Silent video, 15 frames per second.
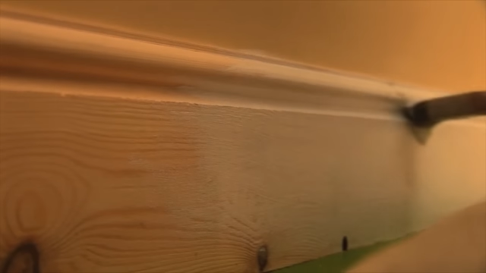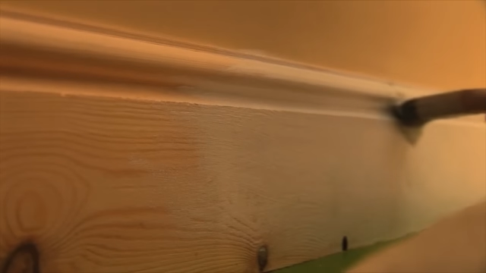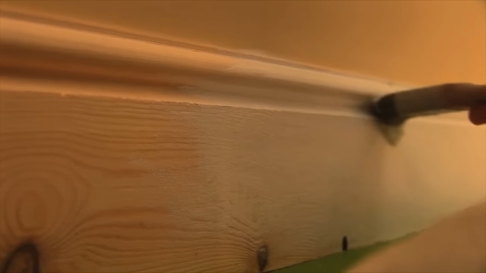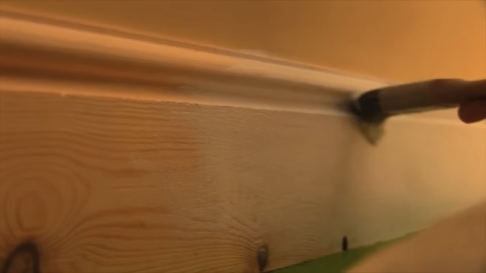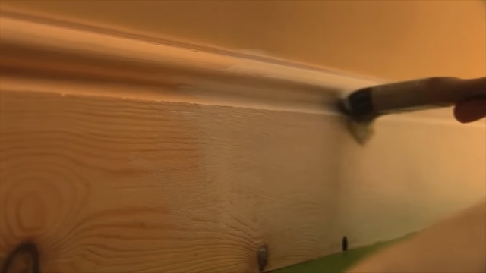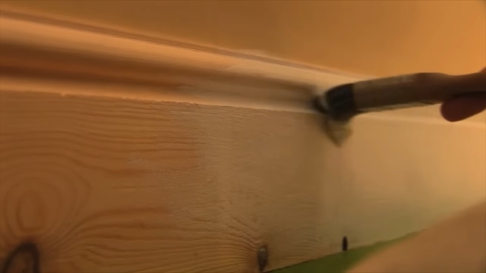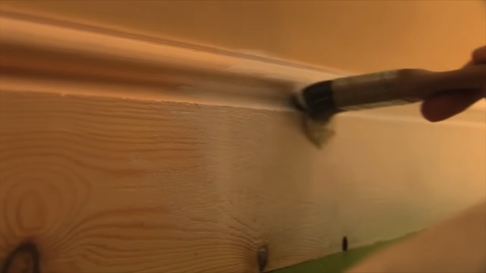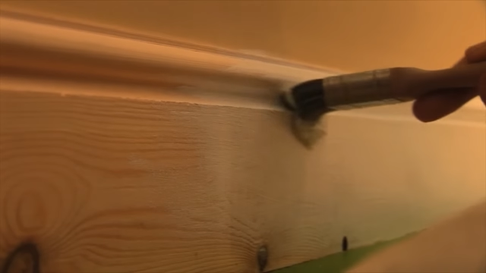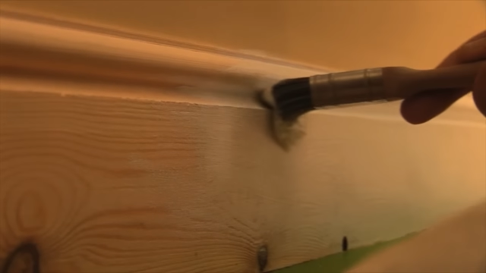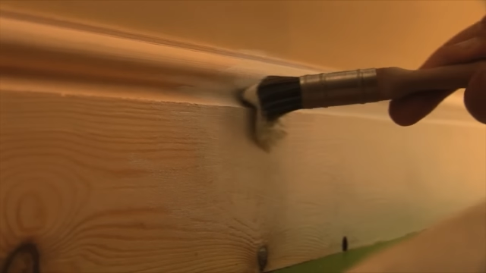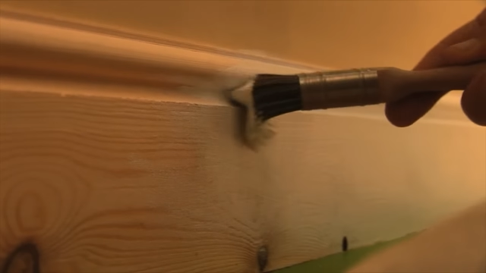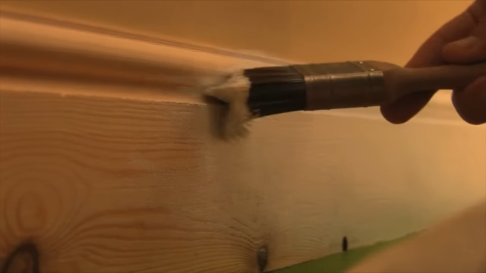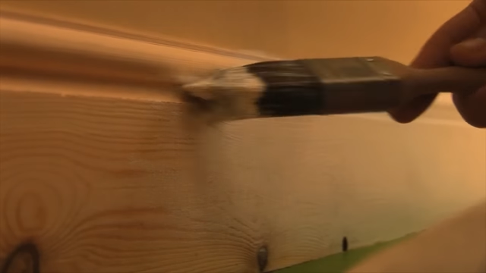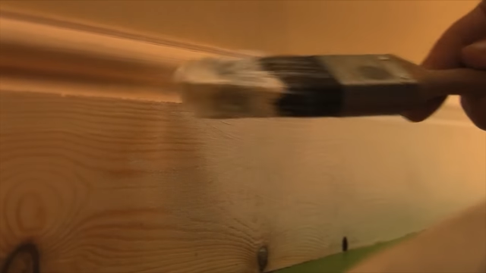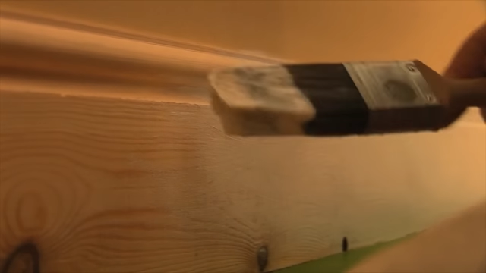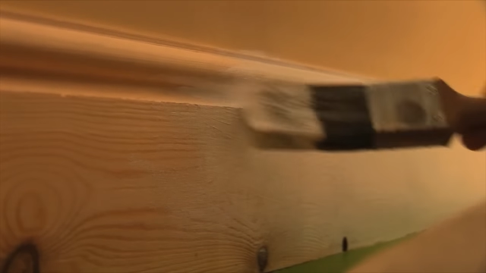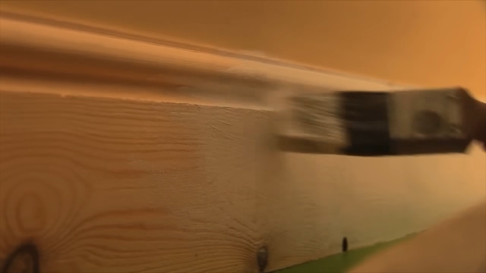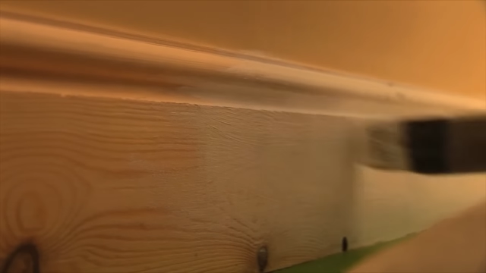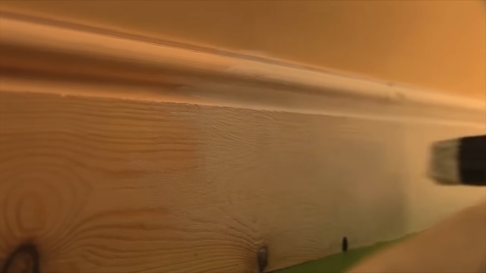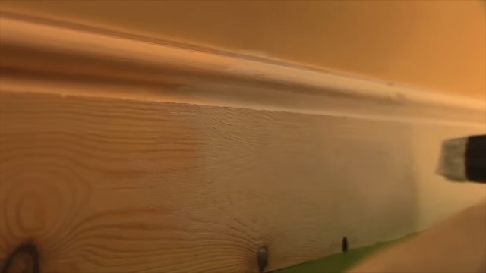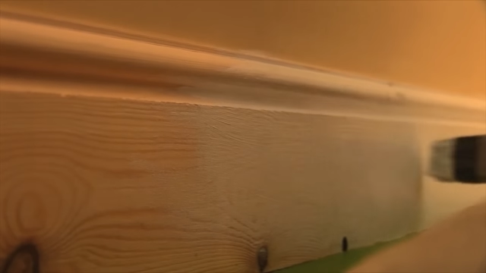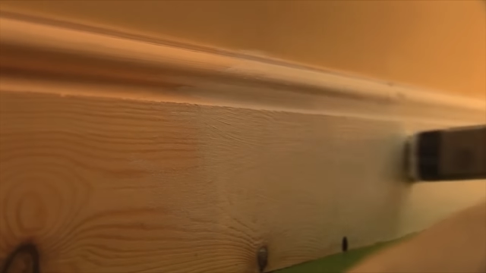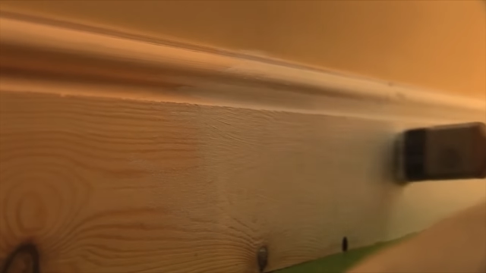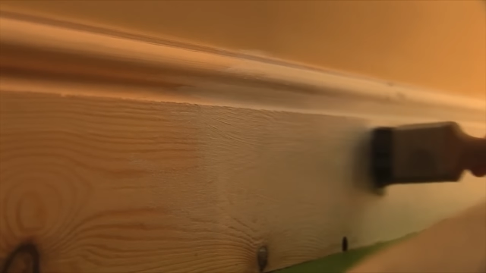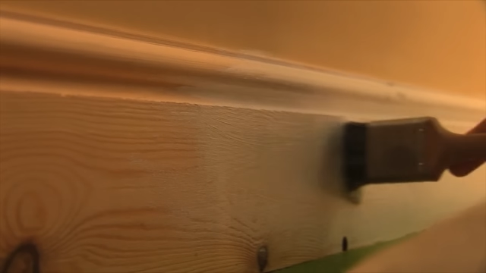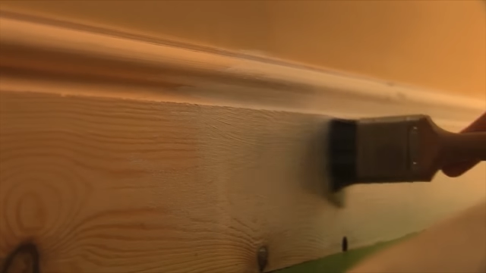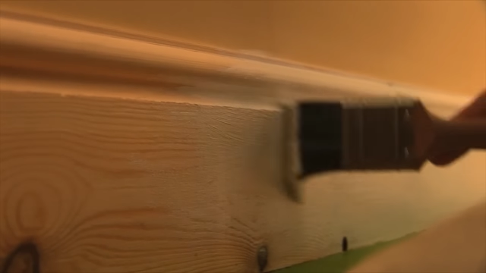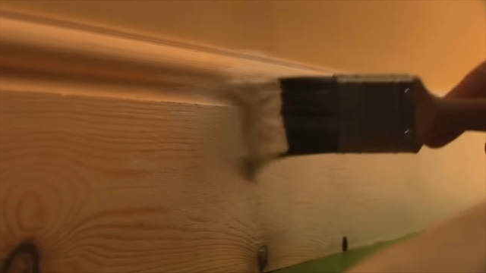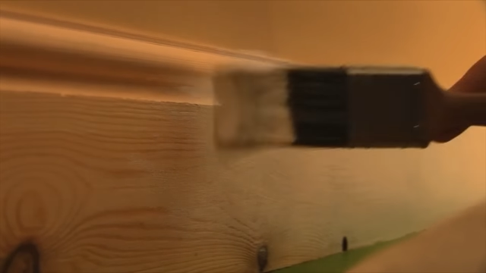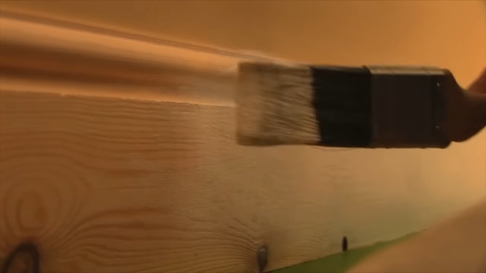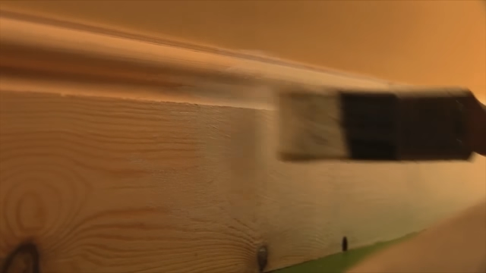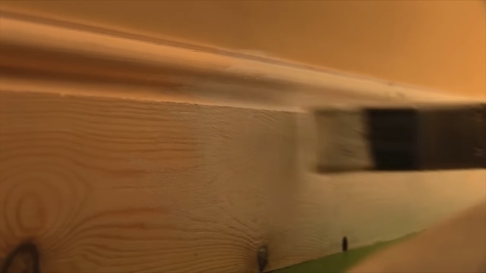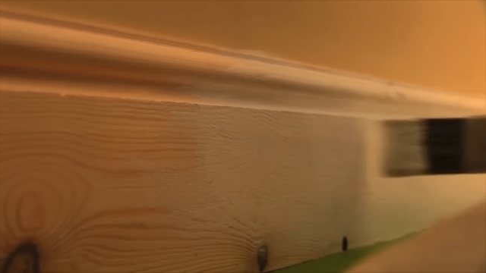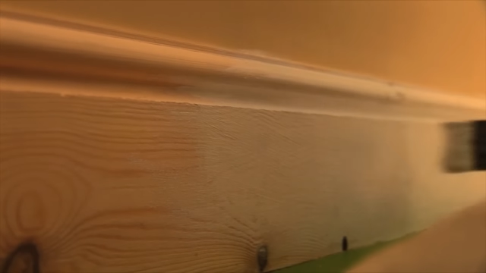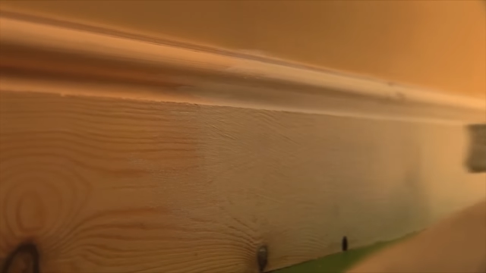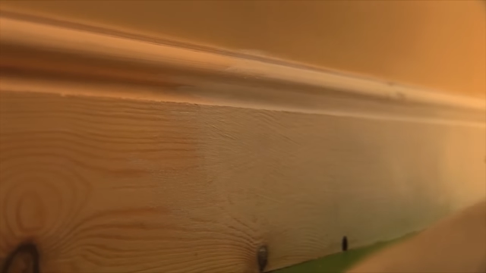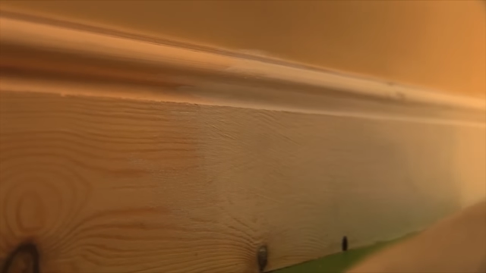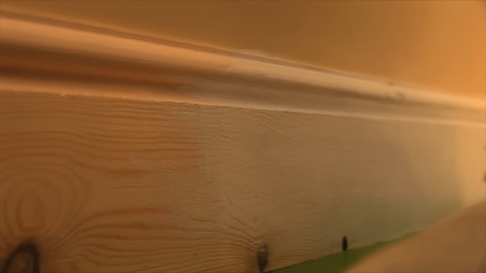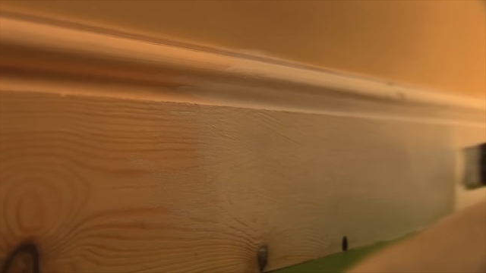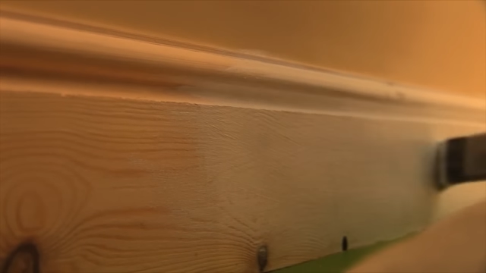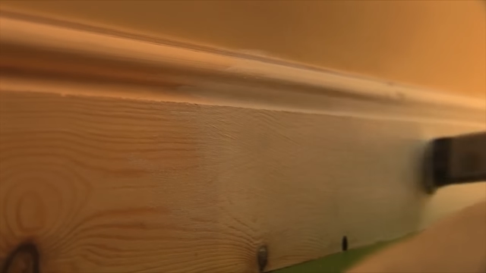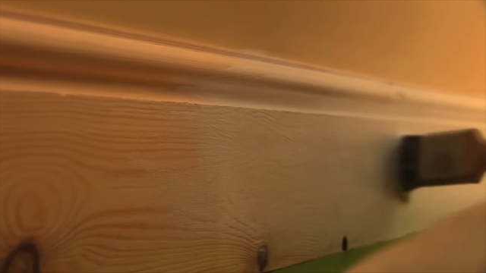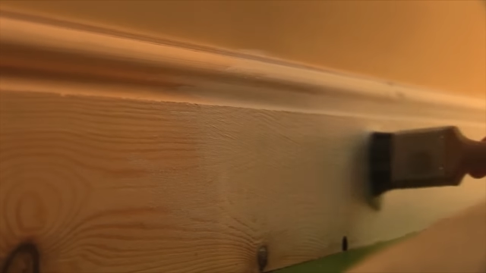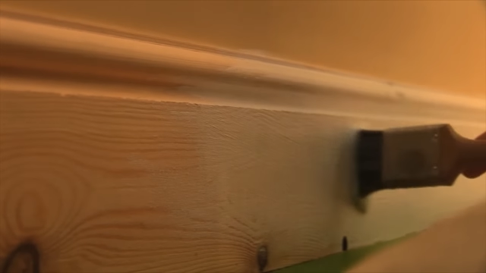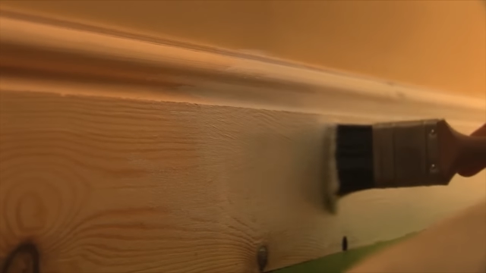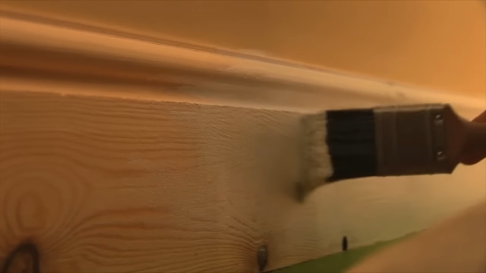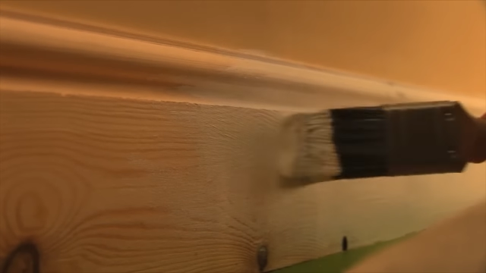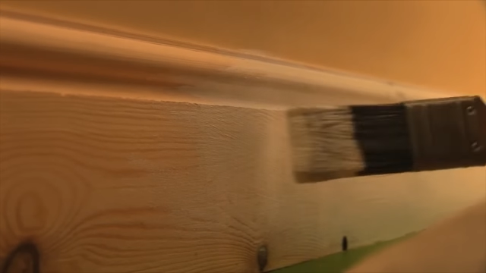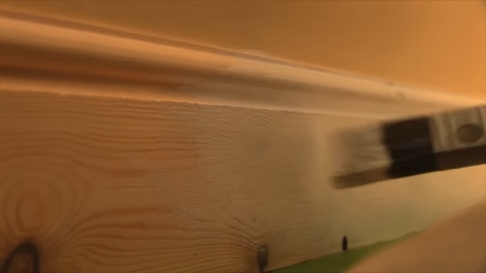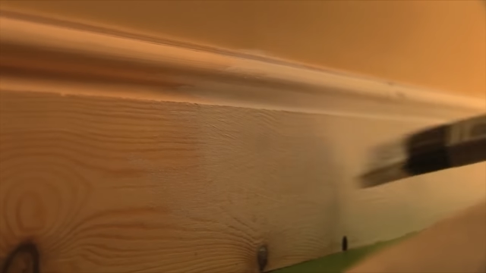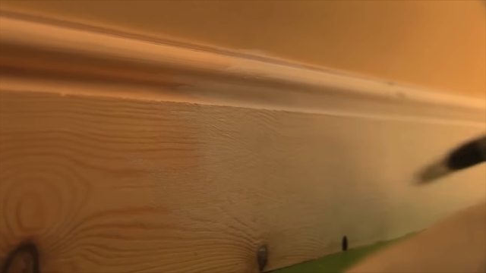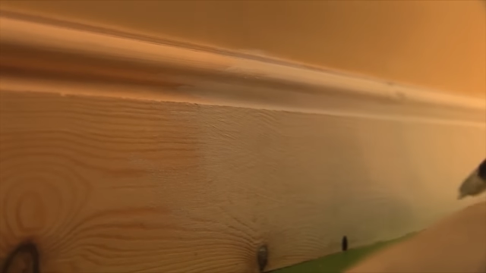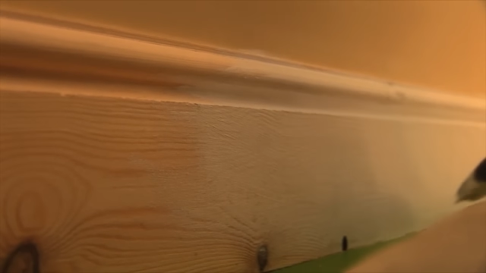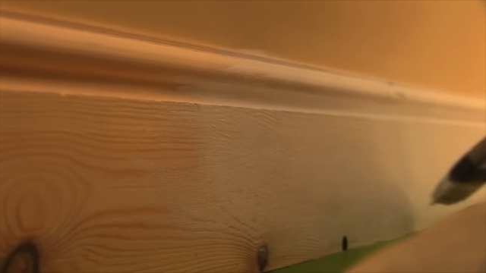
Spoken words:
(no speaker visible)